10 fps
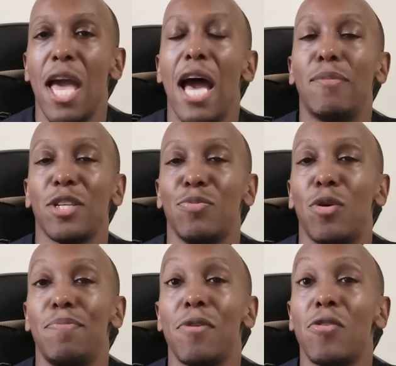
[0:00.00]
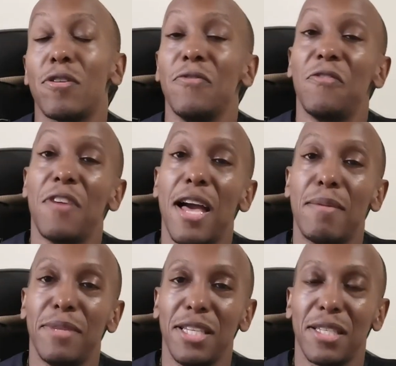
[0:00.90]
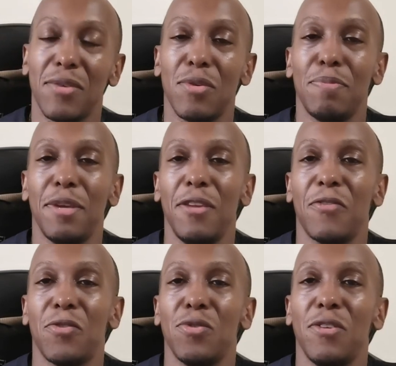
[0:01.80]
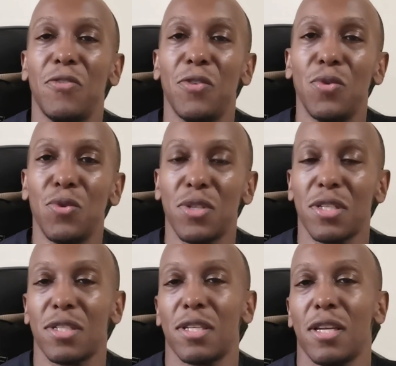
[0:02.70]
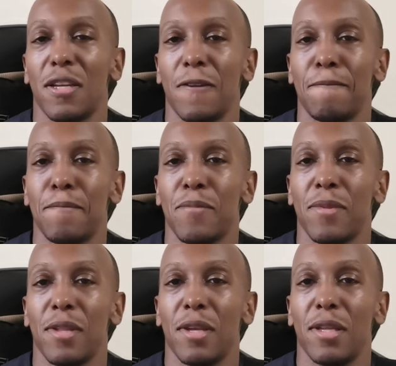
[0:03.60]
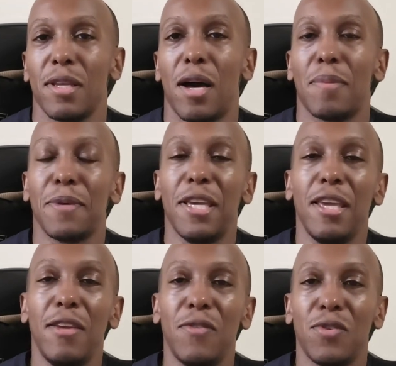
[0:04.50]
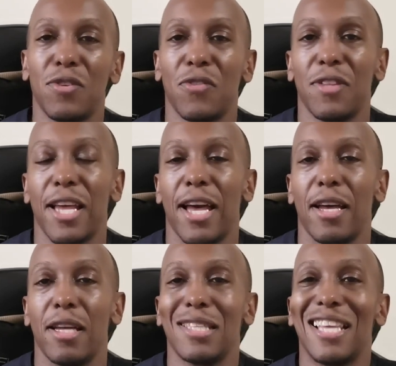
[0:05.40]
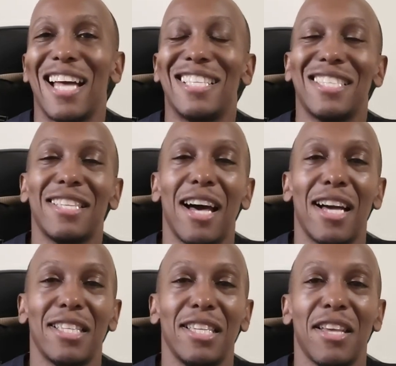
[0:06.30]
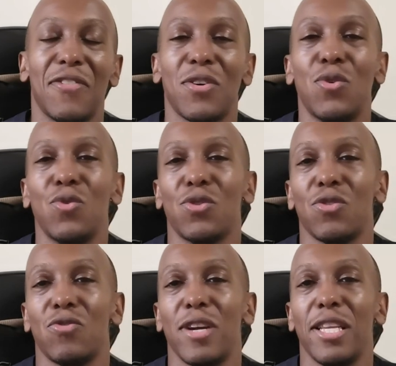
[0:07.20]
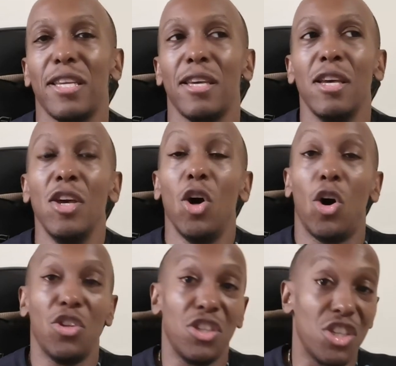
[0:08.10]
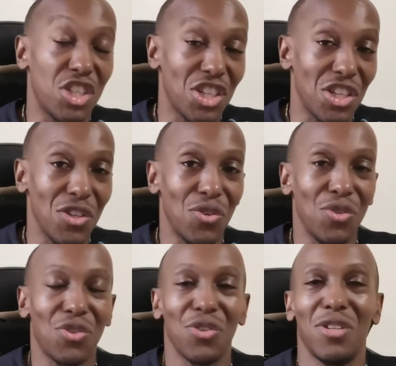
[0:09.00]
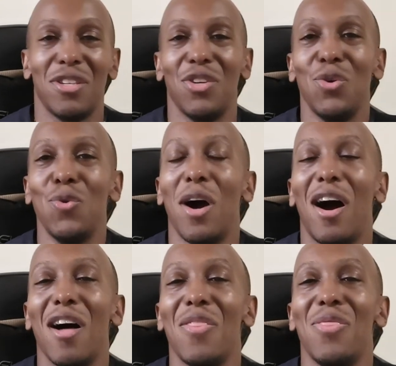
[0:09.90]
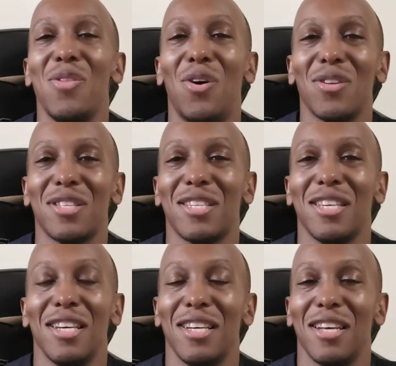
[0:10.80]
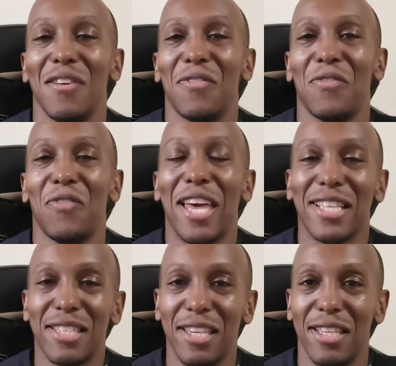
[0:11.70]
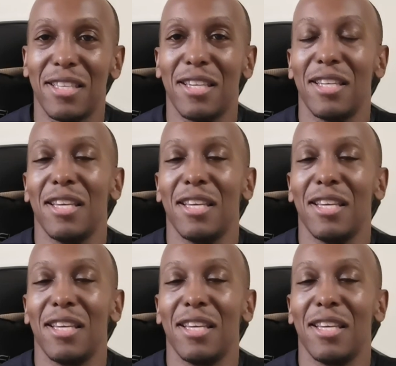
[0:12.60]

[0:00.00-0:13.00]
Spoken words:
How much more broken families there will be through divorce? The upheavals of that. The anxiety they've caused already on the children who are not affected